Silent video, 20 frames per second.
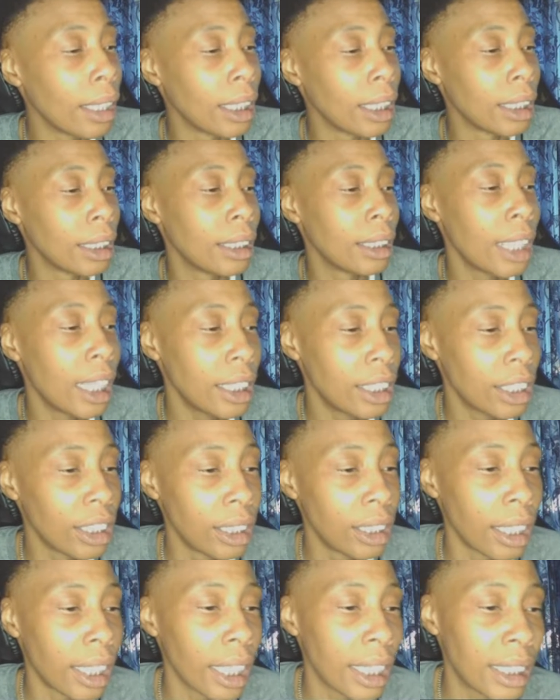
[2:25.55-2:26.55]
Let's just
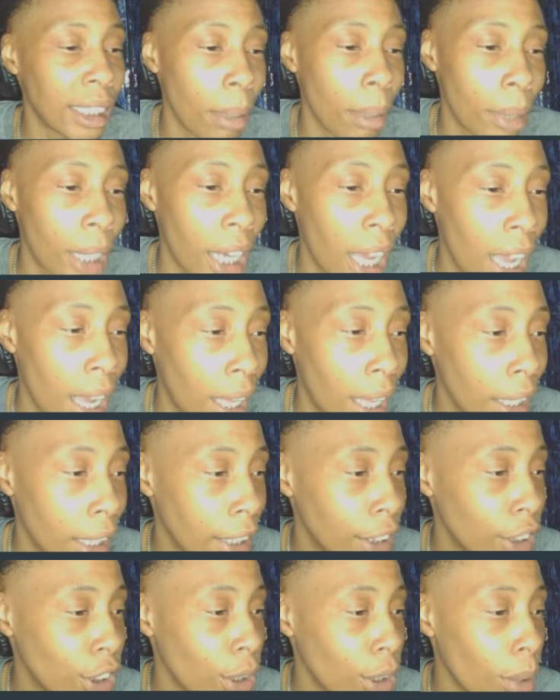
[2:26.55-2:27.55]
look at some of the
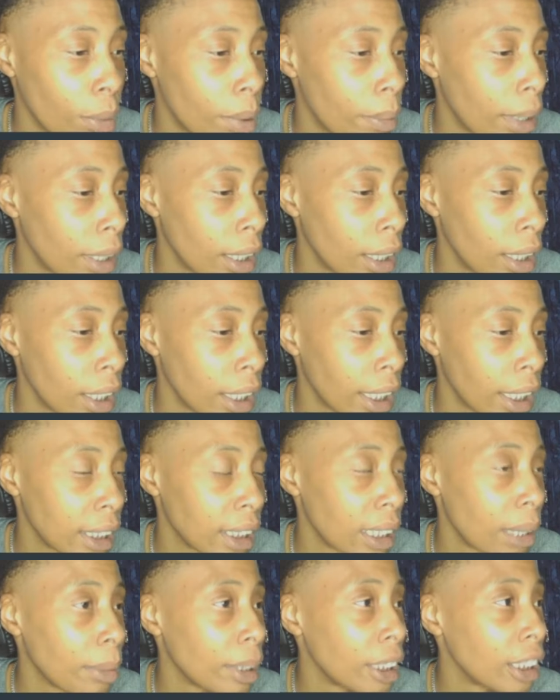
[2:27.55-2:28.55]
highlights, yo. We about to look at
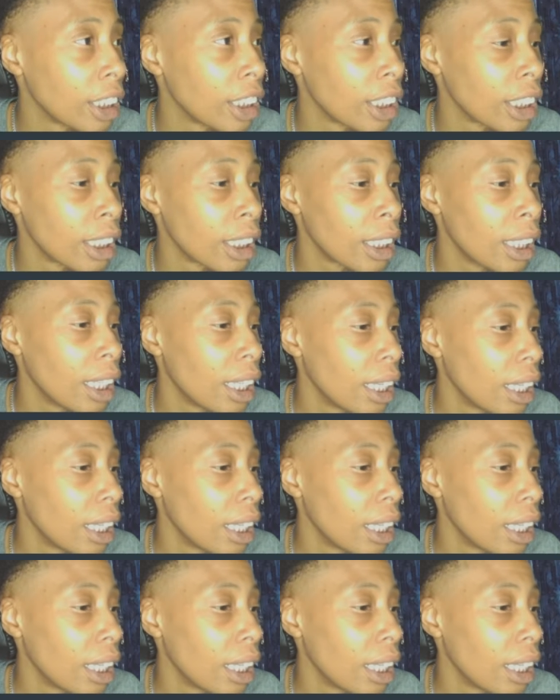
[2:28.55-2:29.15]
some of this shit.